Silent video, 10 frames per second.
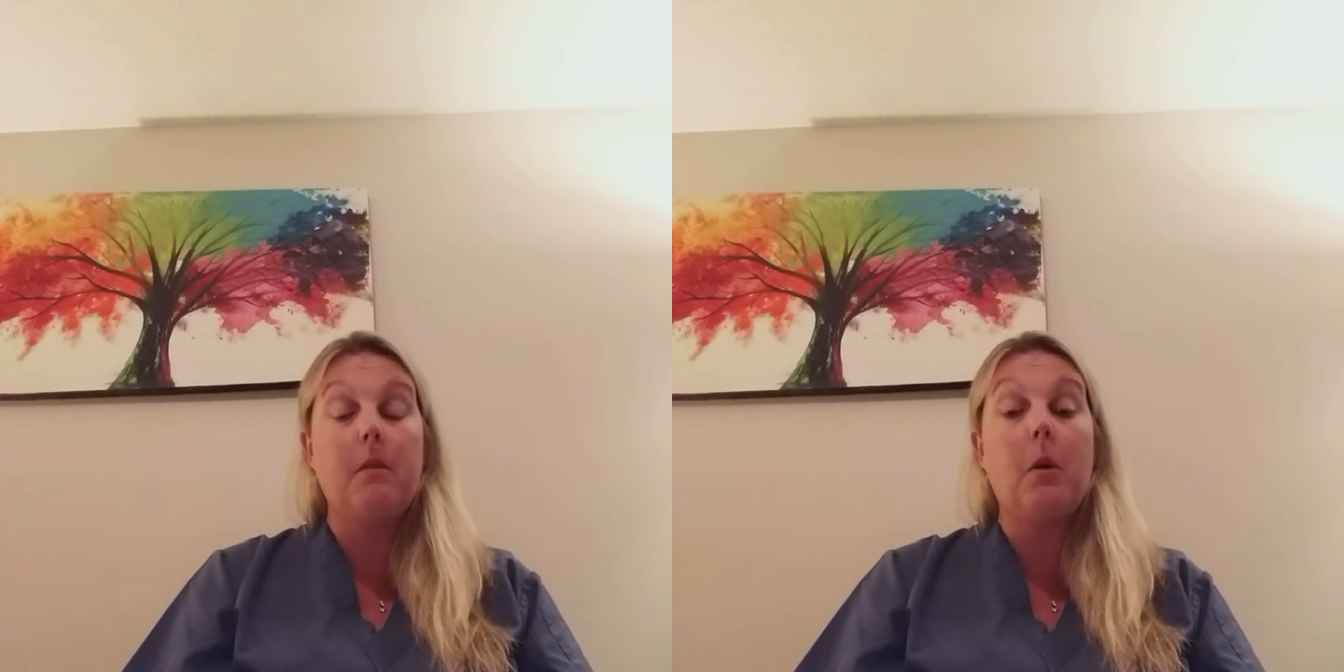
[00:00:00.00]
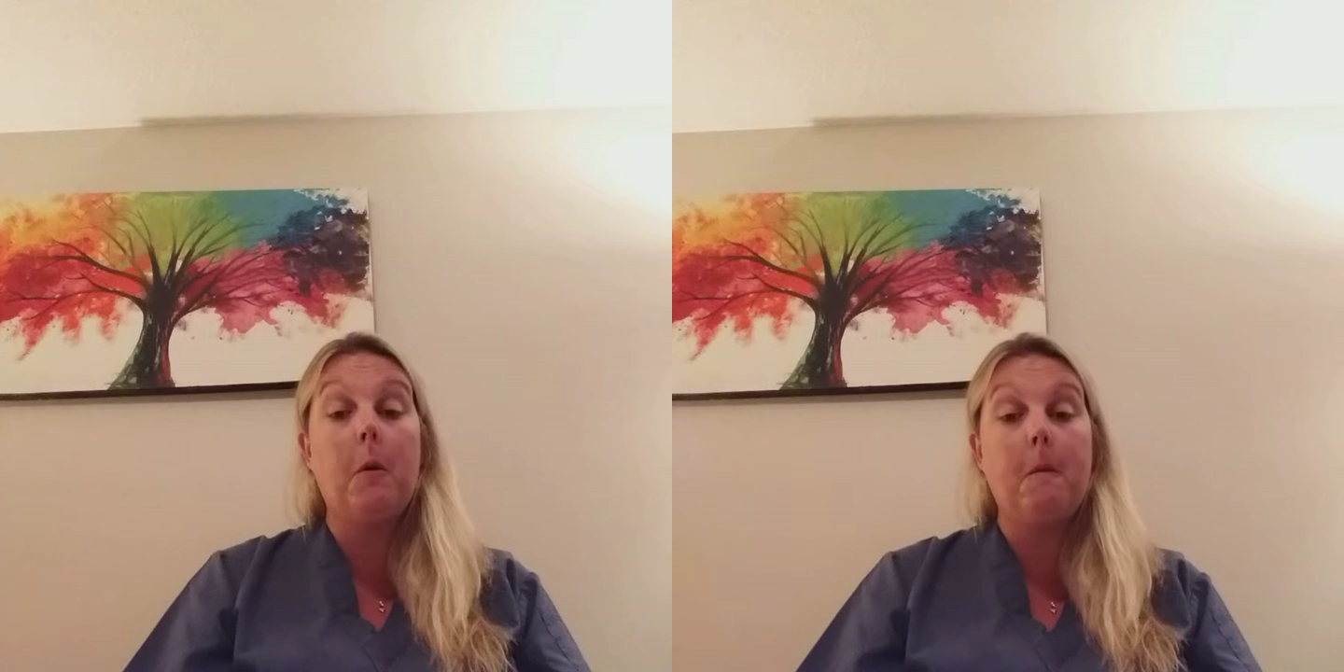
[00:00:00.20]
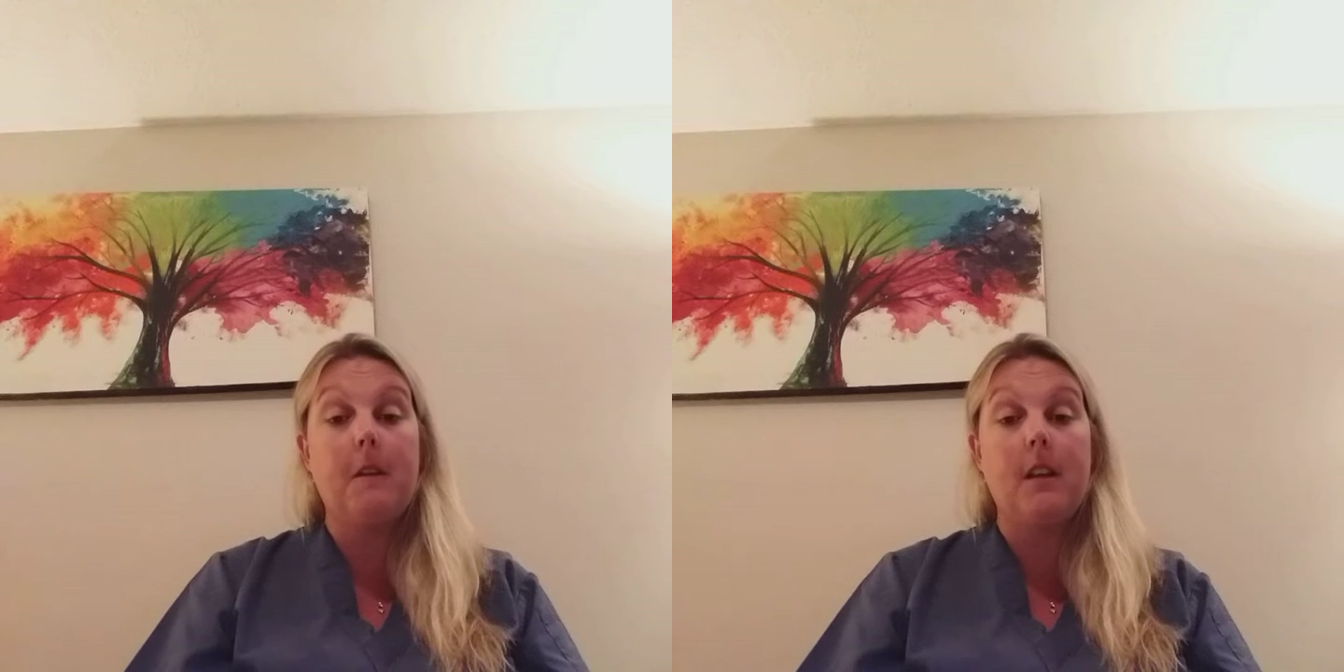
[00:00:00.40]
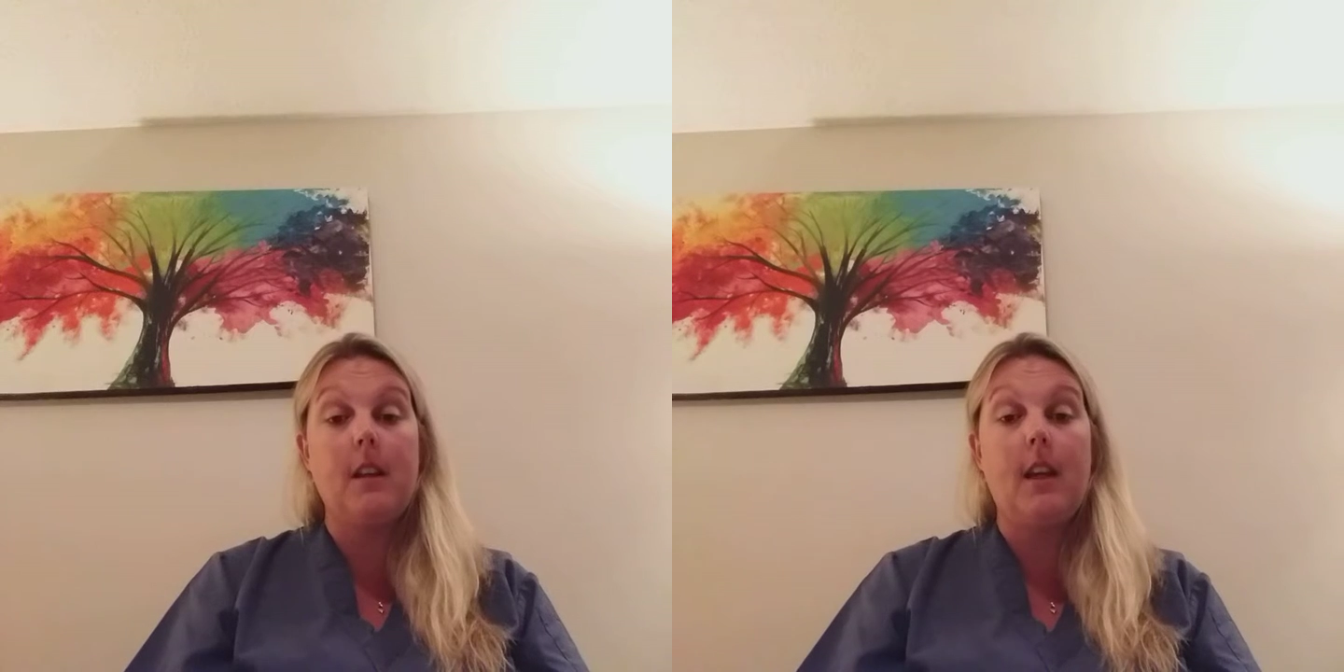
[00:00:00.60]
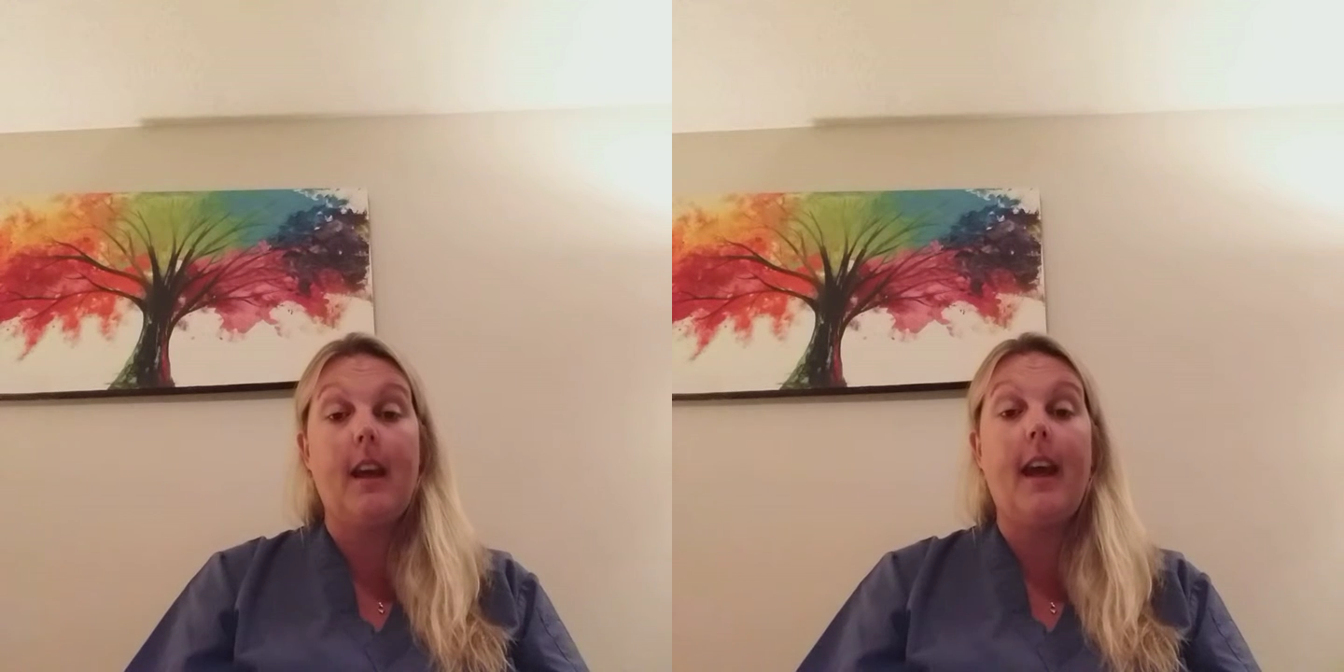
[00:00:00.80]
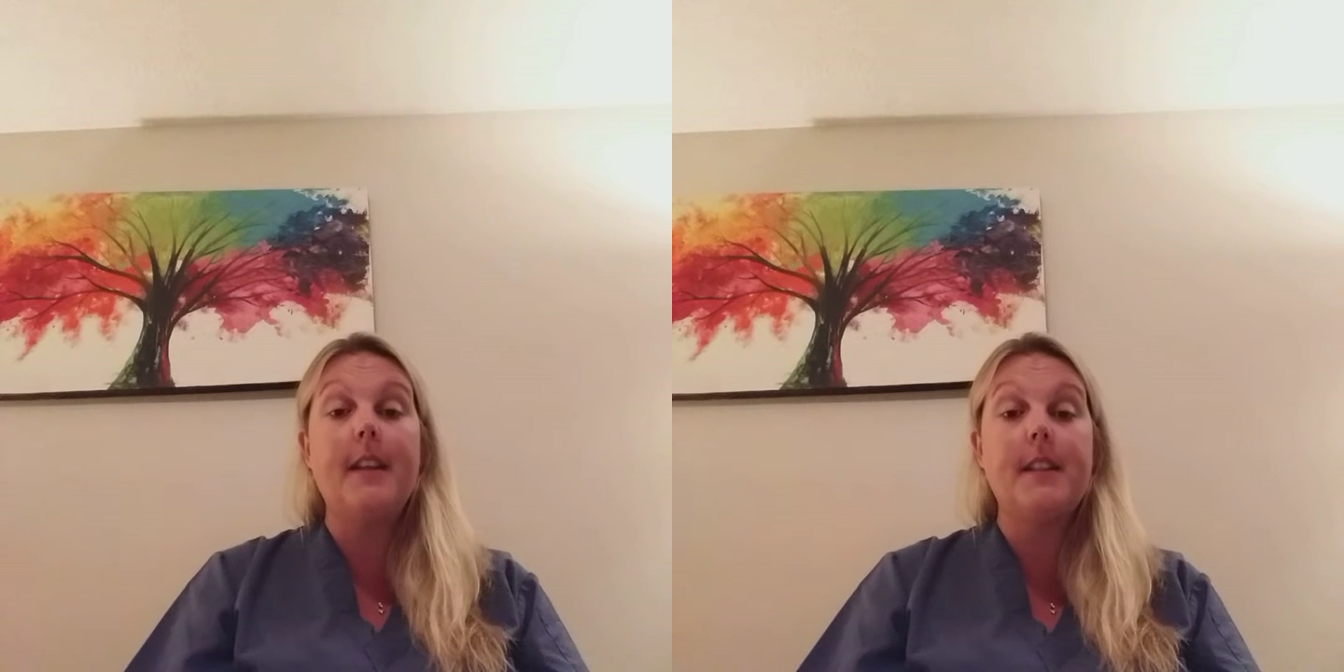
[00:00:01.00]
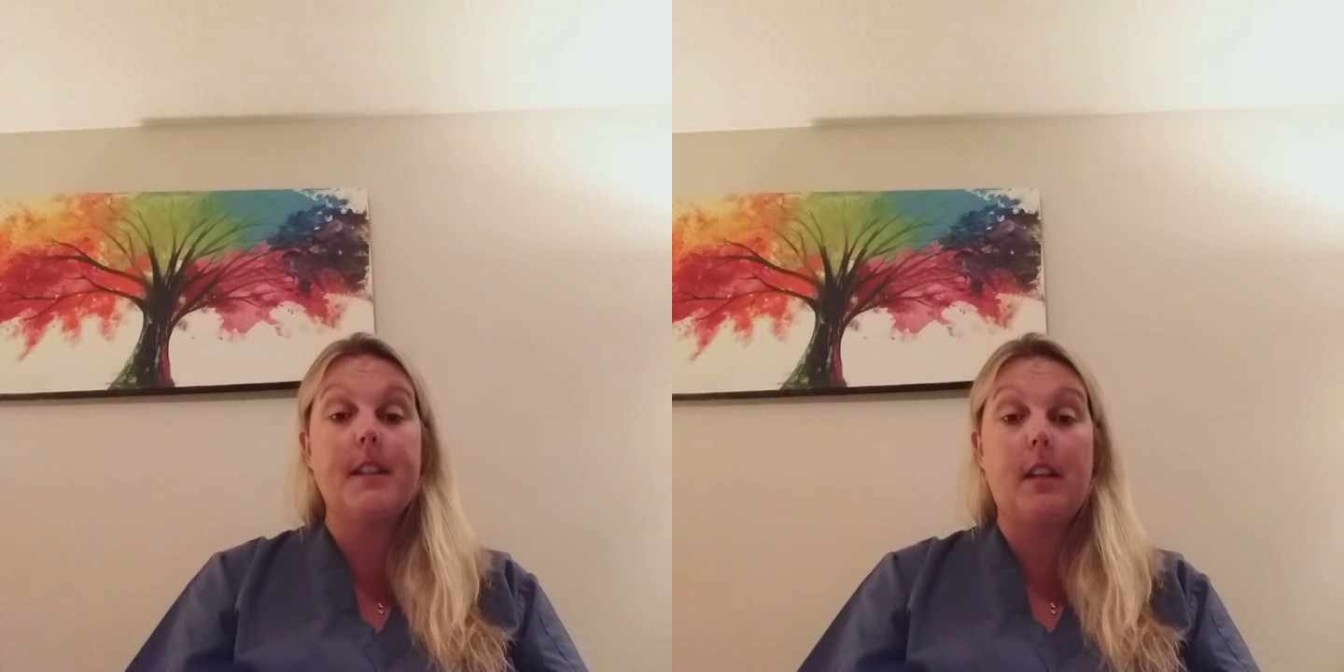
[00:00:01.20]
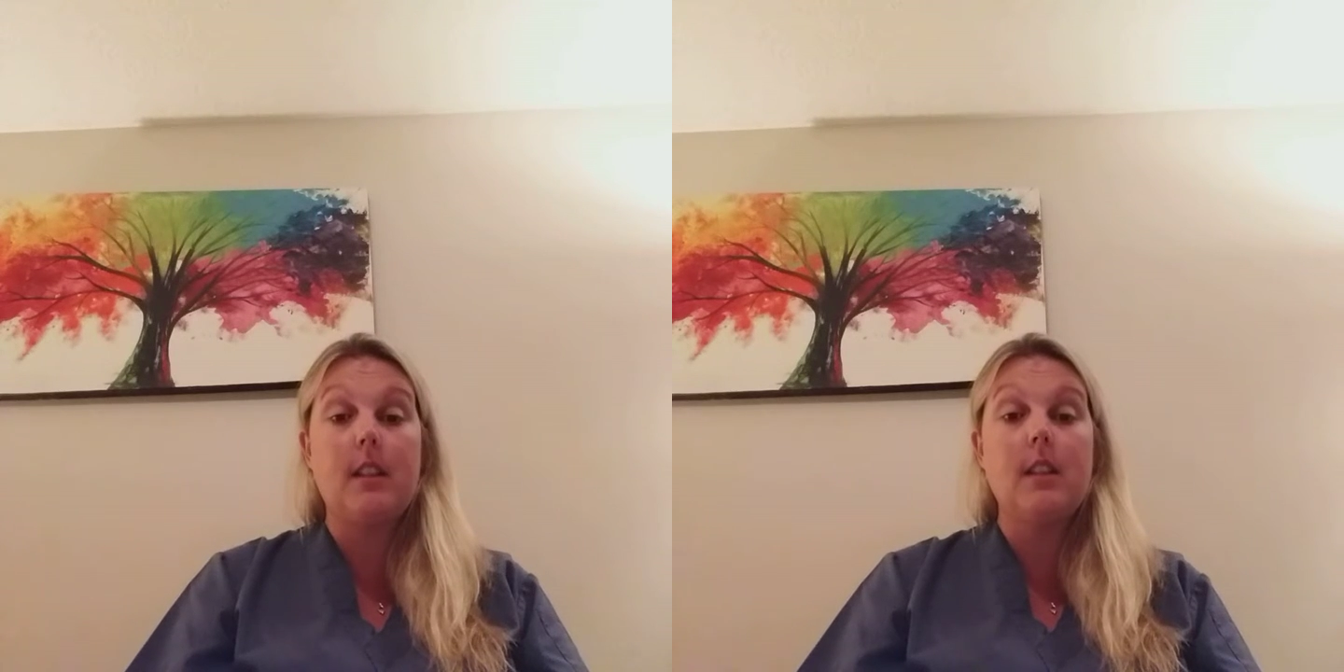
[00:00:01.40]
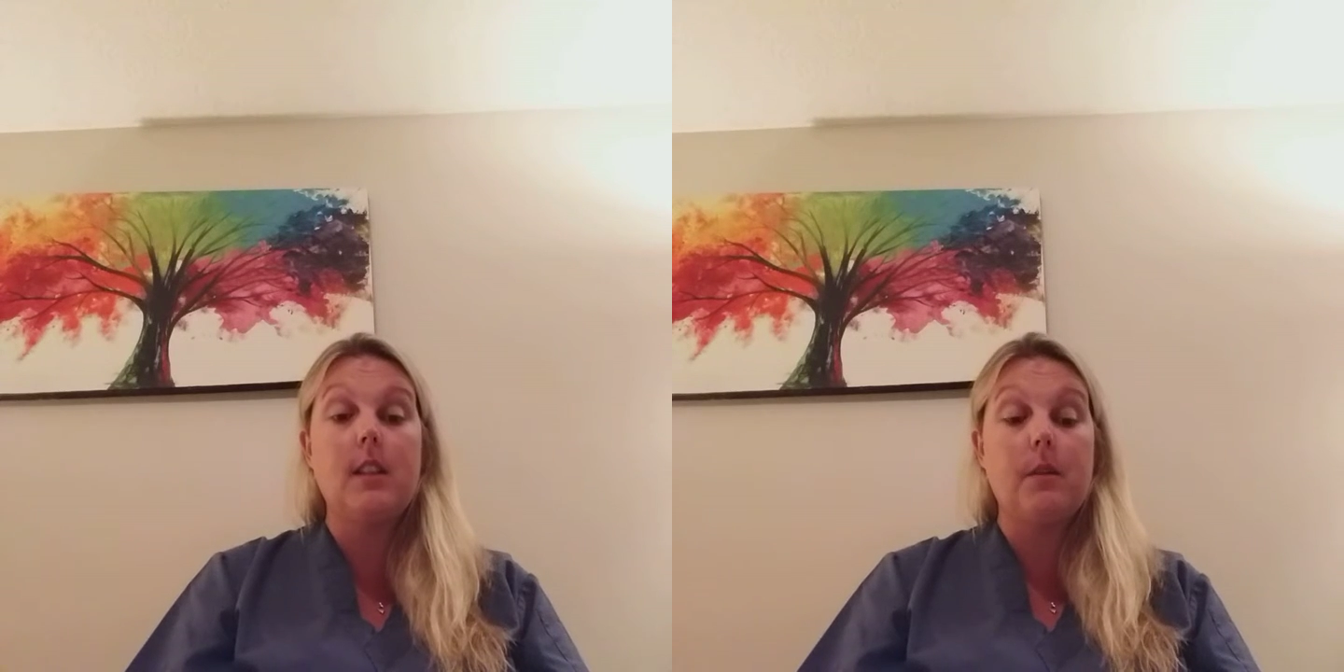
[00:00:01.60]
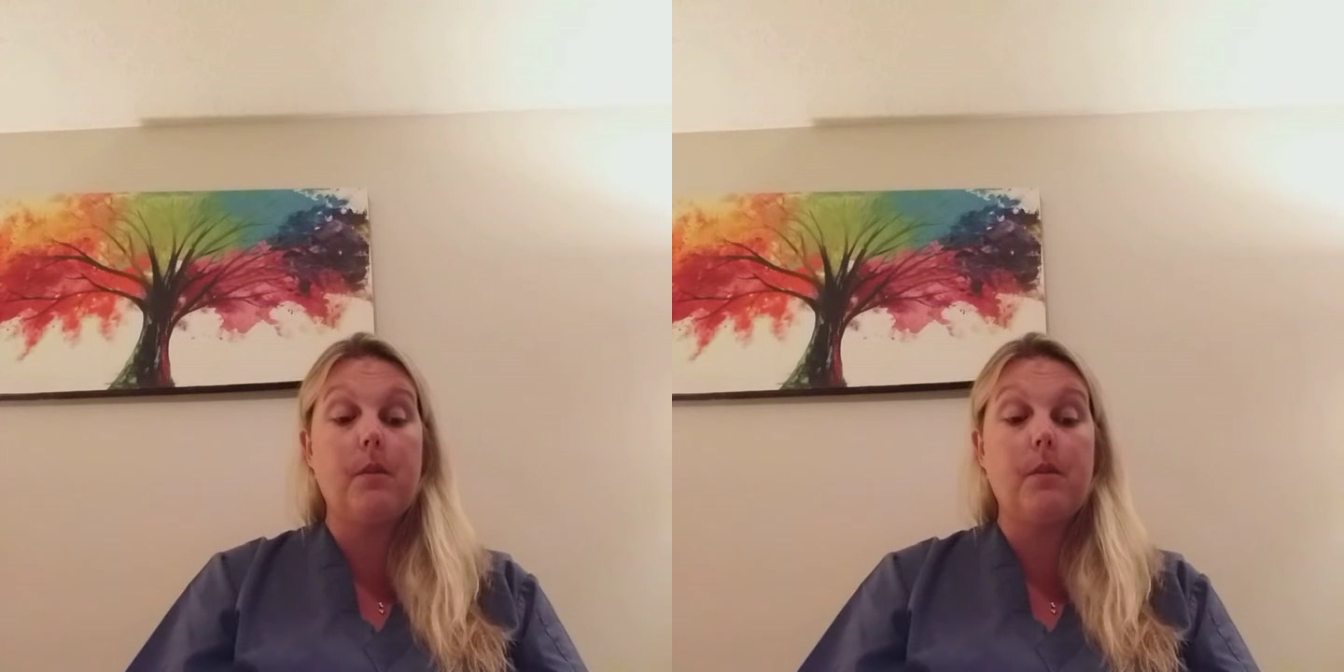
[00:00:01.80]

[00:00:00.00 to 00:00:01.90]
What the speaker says: Ovid, and studies